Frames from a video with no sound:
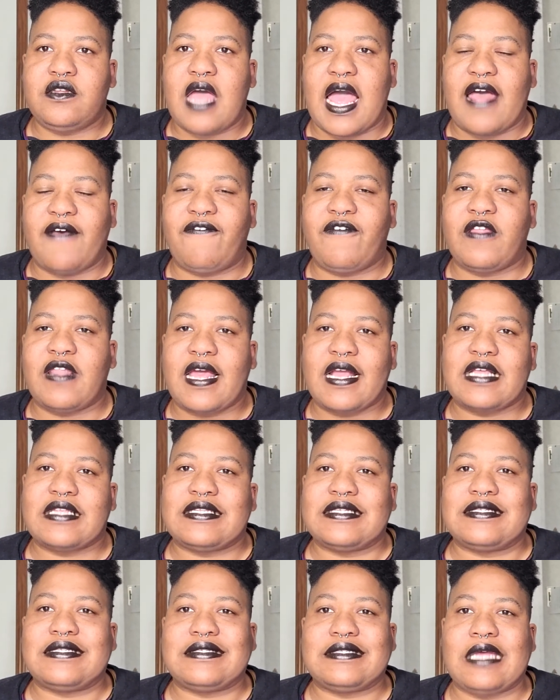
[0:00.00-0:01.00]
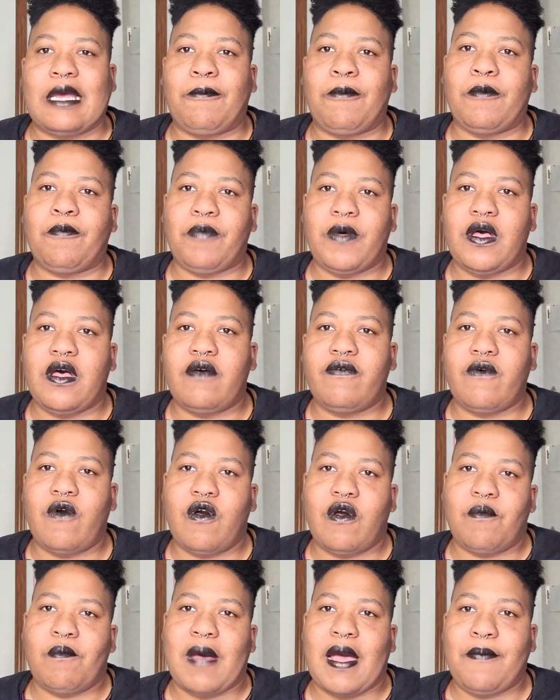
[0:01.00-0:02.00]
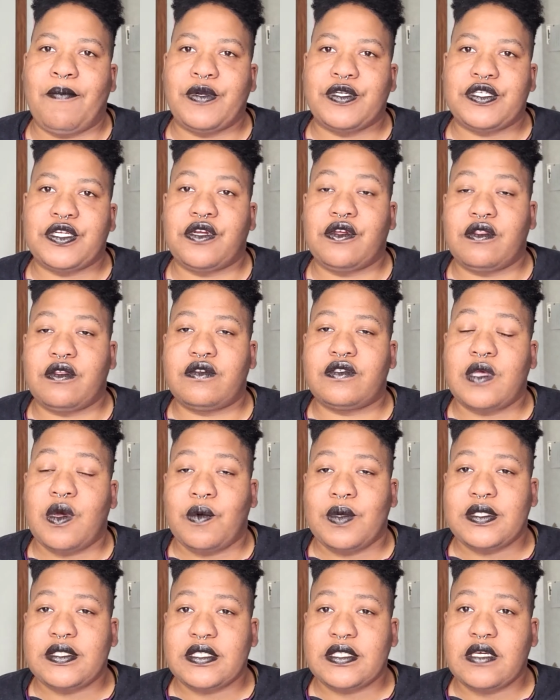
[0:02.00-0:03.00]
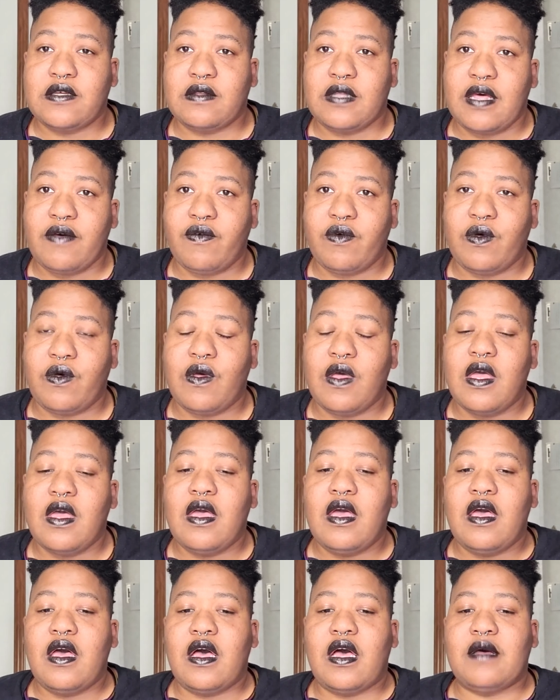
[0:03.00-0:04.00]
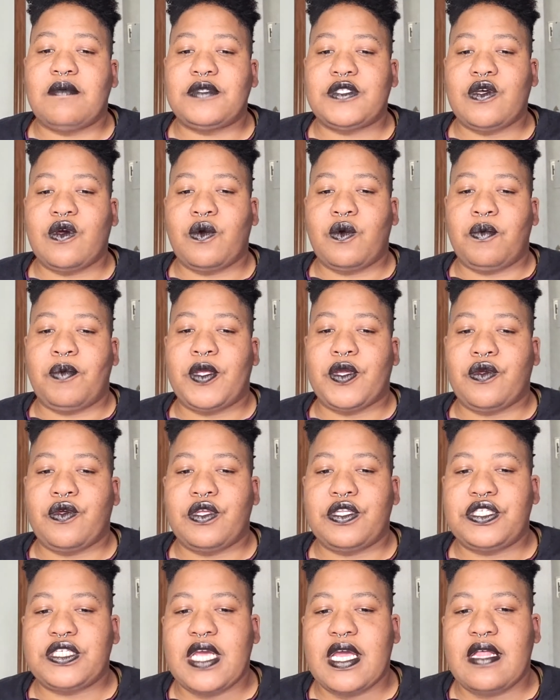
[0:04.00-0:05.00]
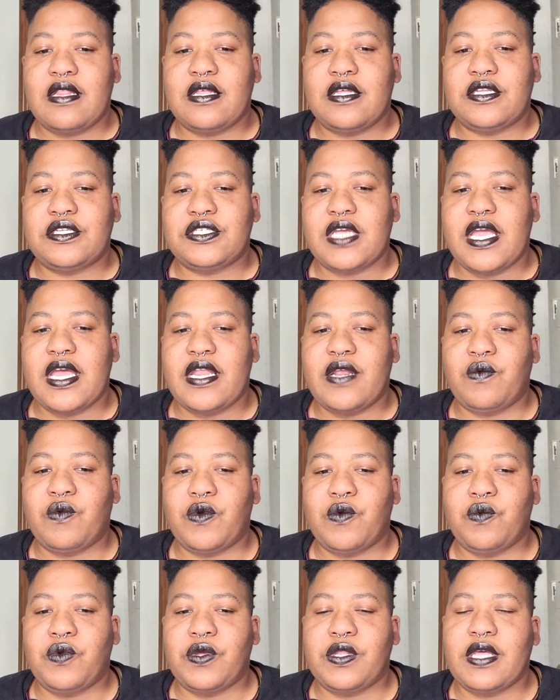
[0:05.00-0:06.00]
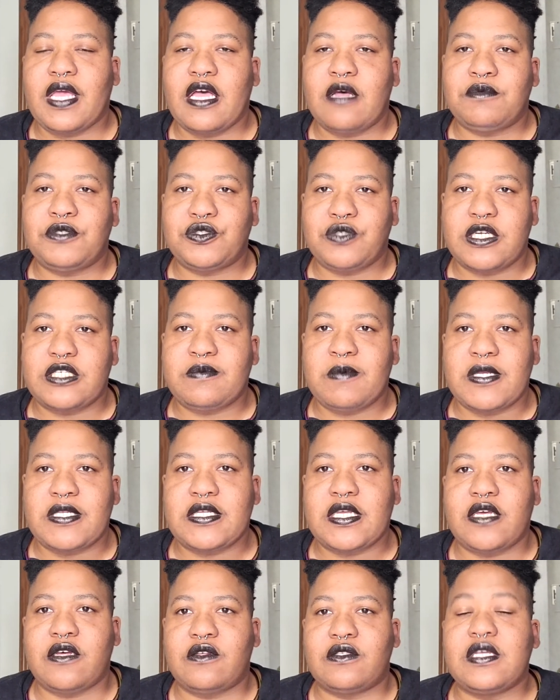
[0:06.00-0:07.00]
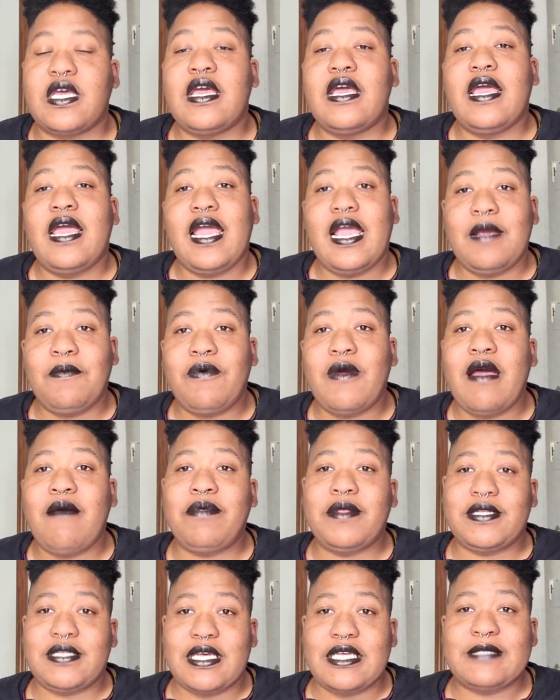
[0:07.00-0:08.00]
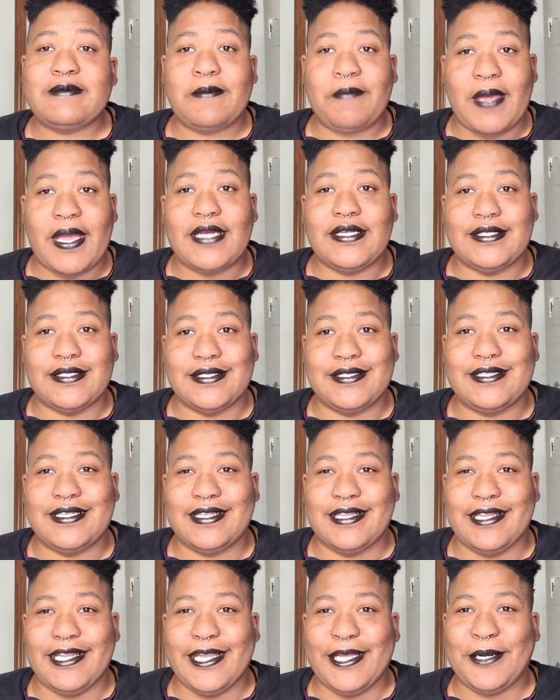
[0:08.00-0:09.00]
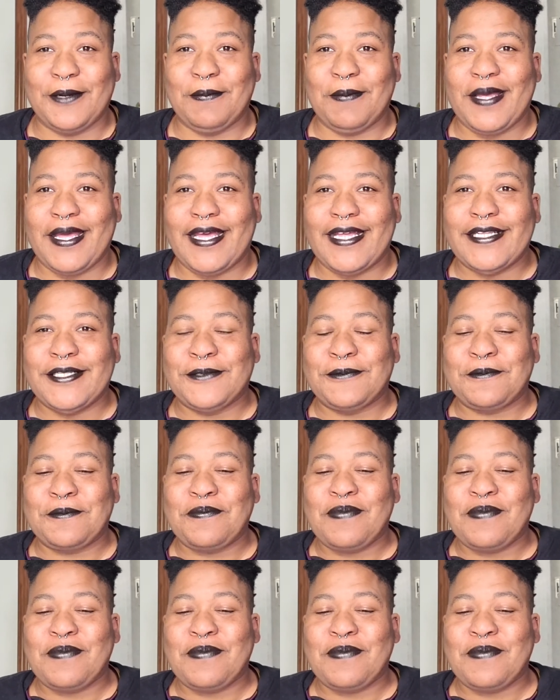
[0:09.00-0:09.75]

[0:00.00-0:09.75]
I feel like it's a step above on my particular sewing skill level. So it would be a good challenge, and it would really help stretch my skills and probably test my patience a little bit.